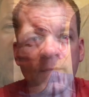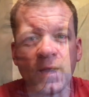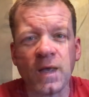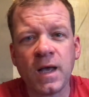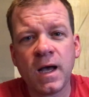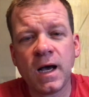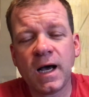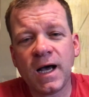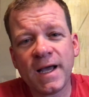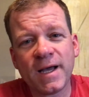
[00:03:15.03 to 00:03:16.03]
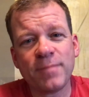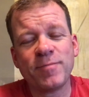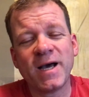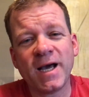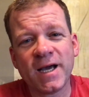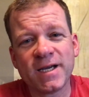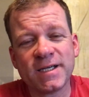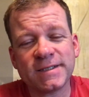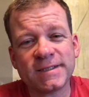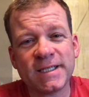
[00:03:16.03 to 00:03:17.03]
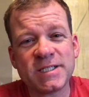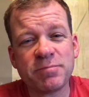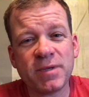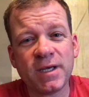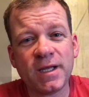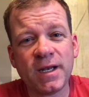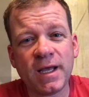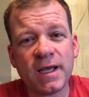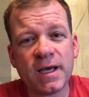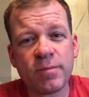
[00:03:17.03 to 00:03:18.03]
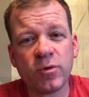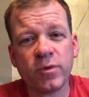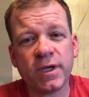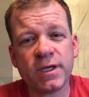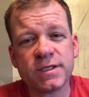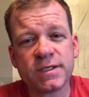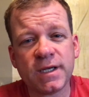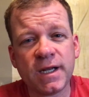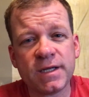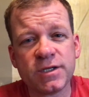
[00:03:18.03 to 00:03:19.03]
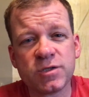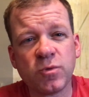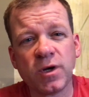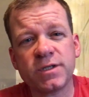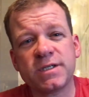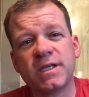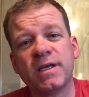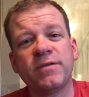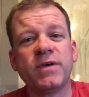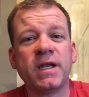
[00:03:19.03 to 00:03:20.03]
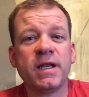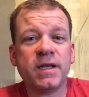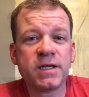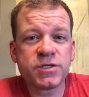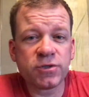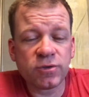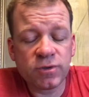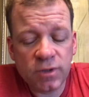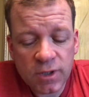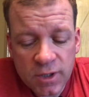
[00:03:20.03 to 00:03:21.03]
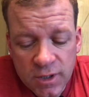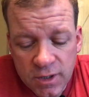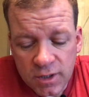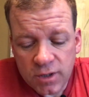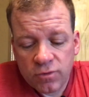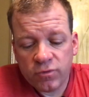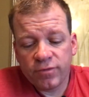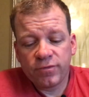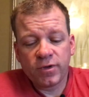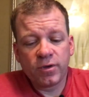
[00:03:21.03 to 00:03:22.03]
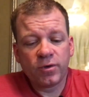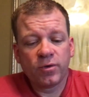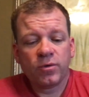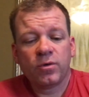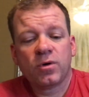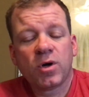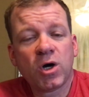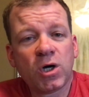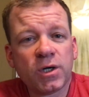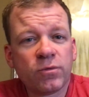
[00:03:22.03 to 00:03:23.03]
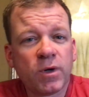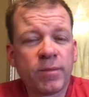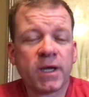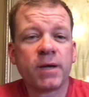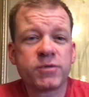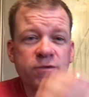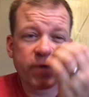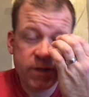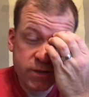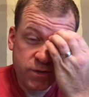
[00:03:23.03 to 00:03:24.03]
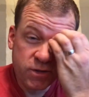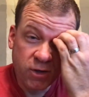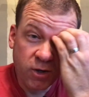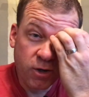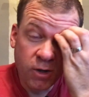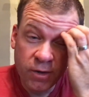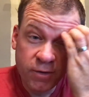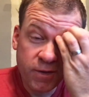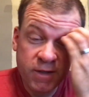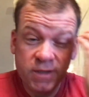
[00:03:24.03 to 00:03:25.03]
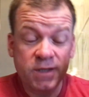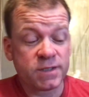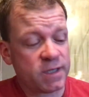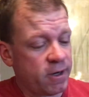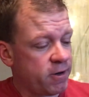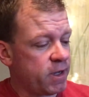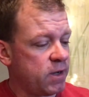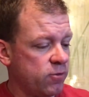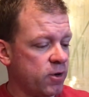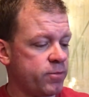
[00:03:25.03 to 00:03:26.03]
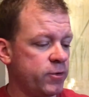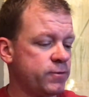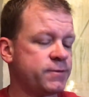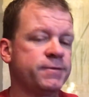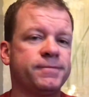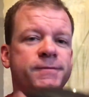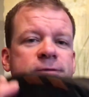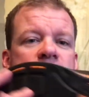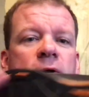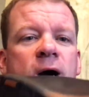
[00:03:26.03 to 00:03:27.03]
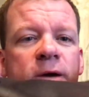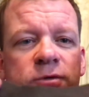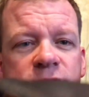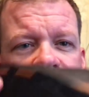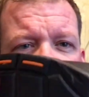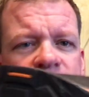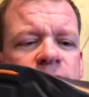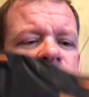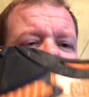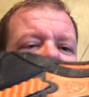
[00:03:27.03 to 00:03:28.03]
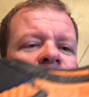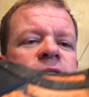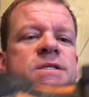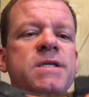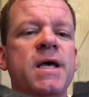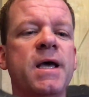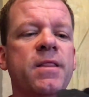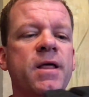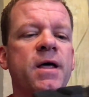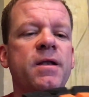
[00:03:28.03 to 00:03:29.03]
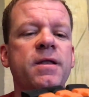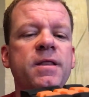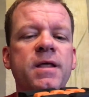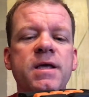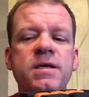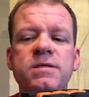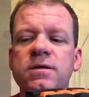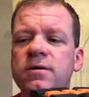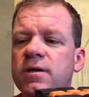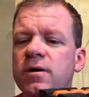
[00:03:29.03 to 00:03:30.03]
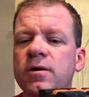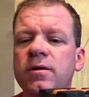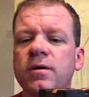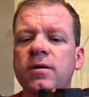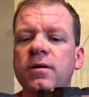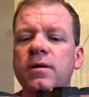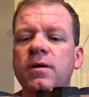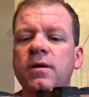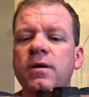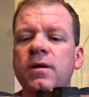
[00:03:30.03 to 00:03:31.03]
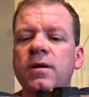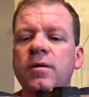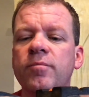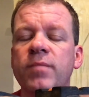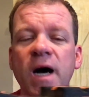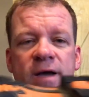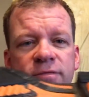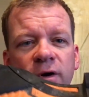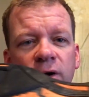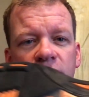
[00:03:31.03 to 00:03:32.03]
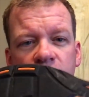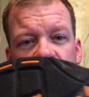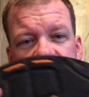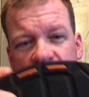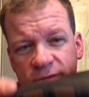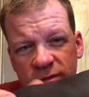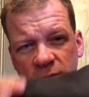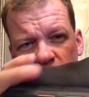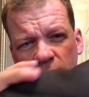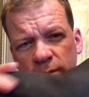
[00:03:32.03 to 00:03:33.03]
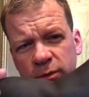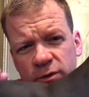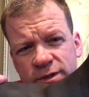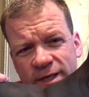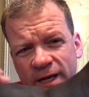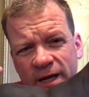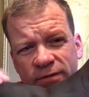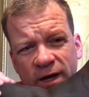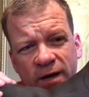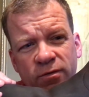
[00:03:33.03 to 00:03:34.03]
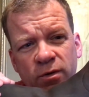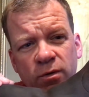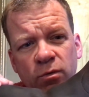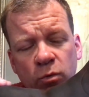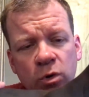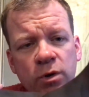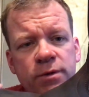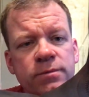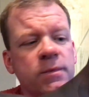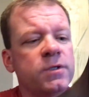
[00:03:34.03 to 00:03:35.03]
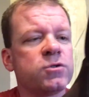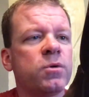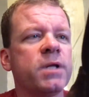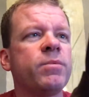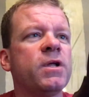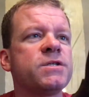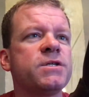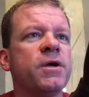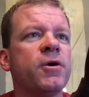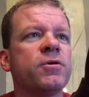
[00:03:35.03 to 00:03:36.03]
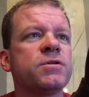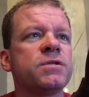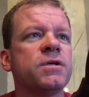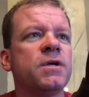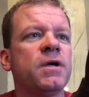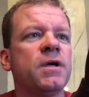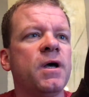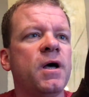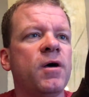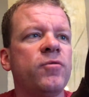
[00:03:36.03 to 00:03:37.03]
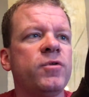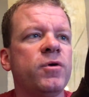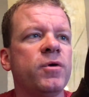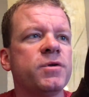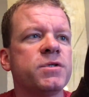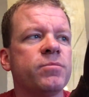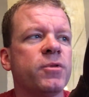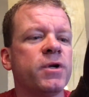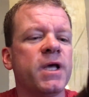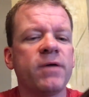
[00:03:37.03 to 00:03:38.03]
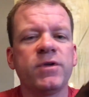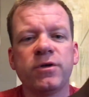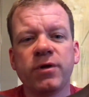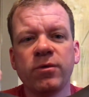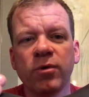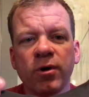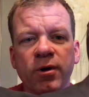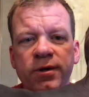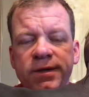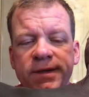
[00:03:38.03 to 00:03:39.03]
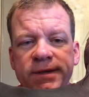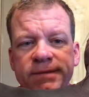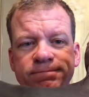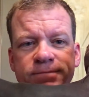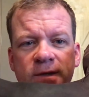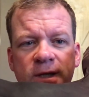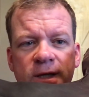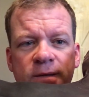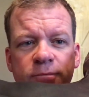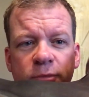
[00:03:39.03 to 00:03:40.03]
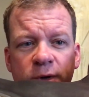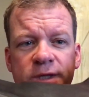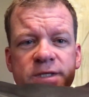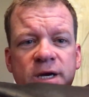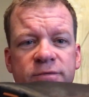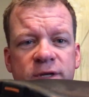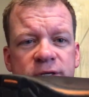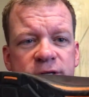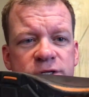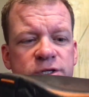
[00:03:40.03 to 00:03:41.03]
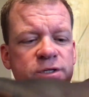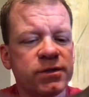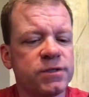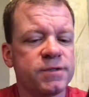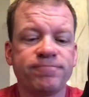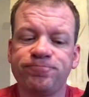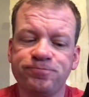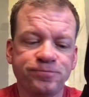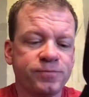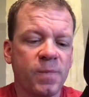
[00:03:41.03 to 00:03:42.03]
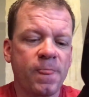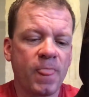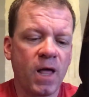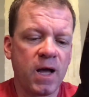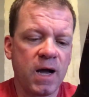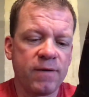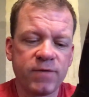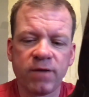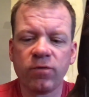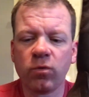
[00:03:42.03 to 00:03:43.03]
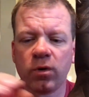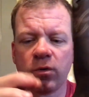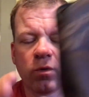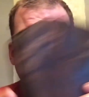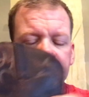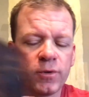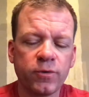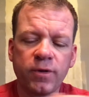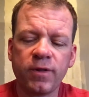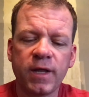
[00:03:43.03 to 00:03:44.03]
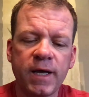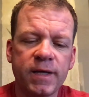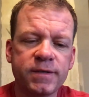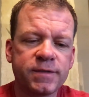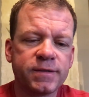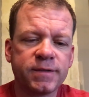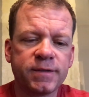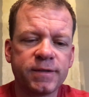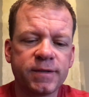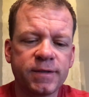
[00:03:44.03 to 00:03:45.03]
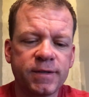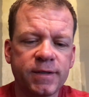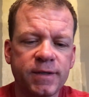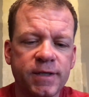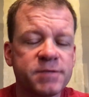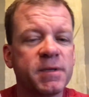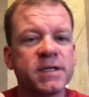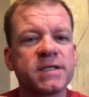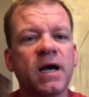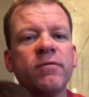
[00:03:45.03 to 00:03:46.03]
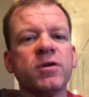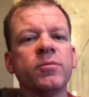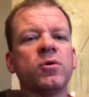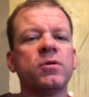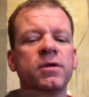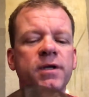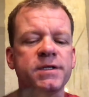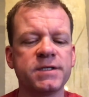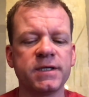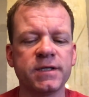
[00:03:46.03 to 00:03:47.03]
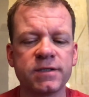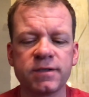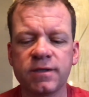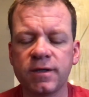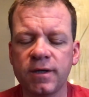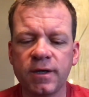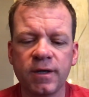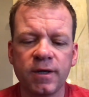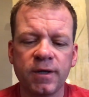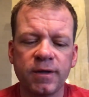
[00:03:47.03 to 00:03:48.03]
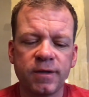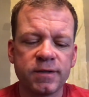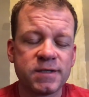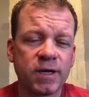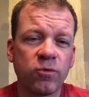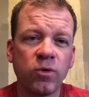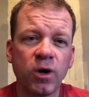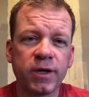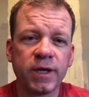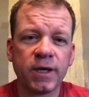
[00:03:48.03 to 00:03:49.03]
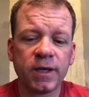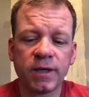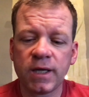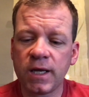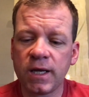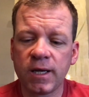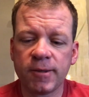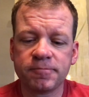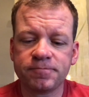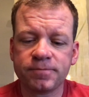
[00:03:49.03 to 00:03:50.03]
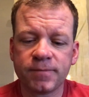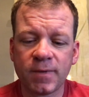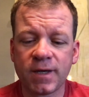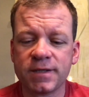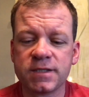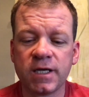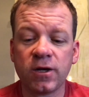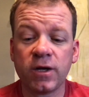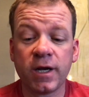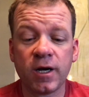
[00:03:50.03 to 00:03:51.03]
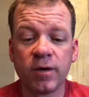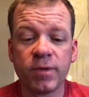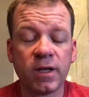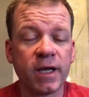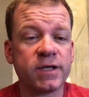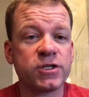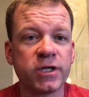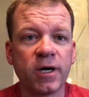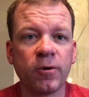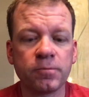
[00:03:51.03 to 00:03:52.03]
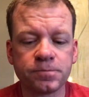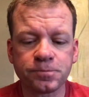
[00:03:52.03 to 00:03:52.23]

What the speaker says: Thanks. Hi, I'm back. It's been a couple weeks, and I just wanted to give an initial review on what my observations are on these Ariat work boots. So I will just cut to the chase and say that these are by far the most comfortable work boots that I've ever worn. In 20 plus years of doing some pretty heavy duty work in pretty tough conditions, I've never worn a work boot that has been as comfortable as these. It's like walking, I'm not going to say on air, but like gel.